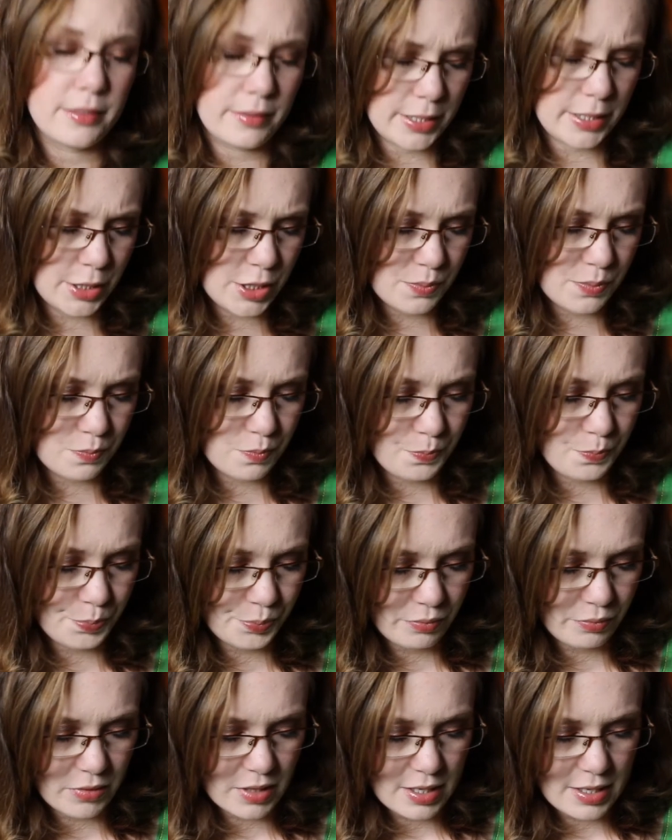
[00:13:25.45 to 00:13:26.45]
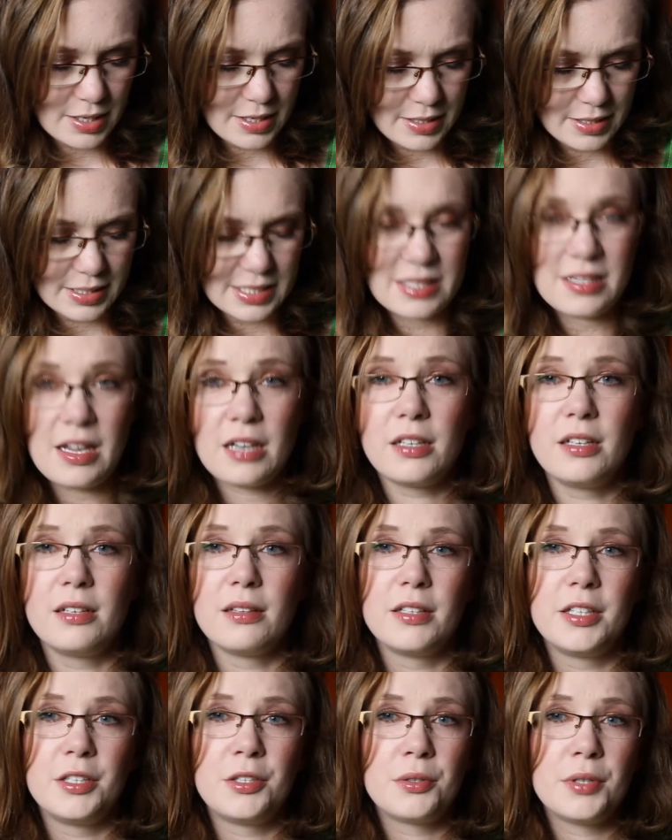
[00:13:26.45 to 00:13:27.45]
it's not
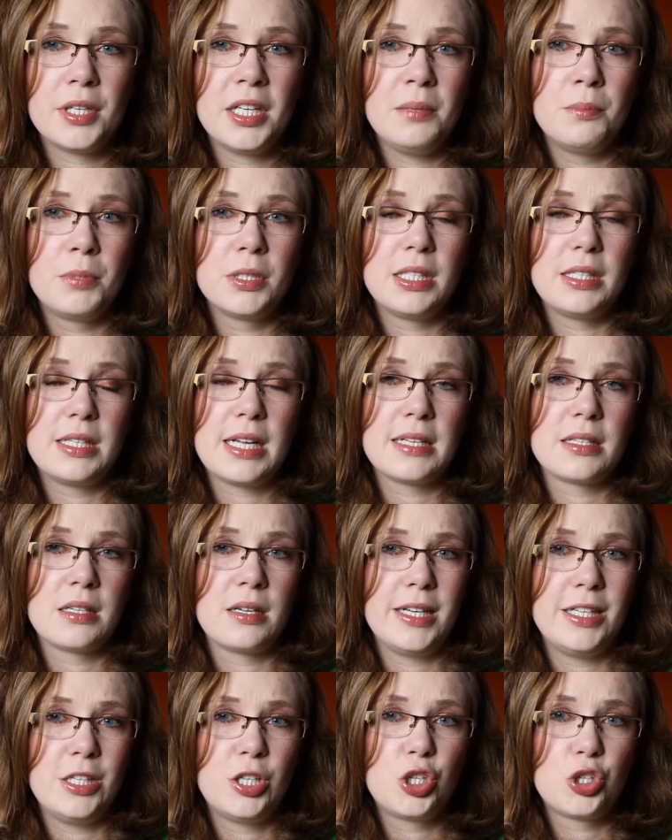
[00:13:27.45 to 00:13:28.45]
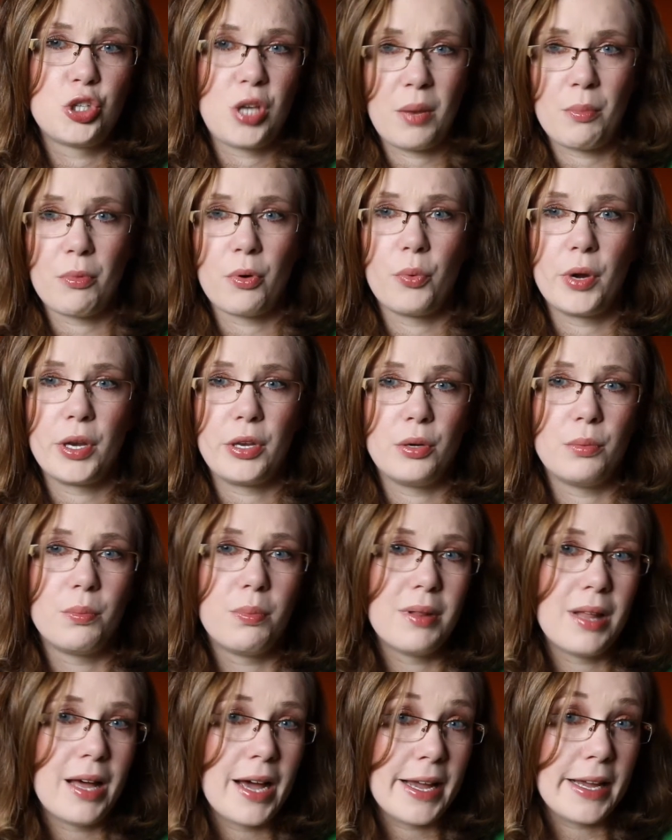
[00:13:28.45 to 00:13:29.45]
glittery, but it has a nice shimmer when you
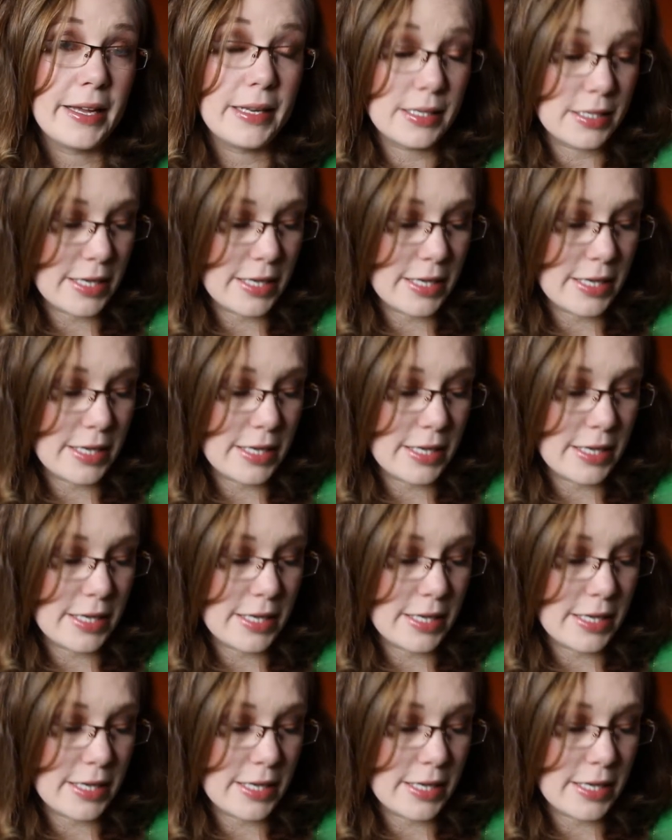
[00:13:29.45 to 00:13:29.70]
apply it,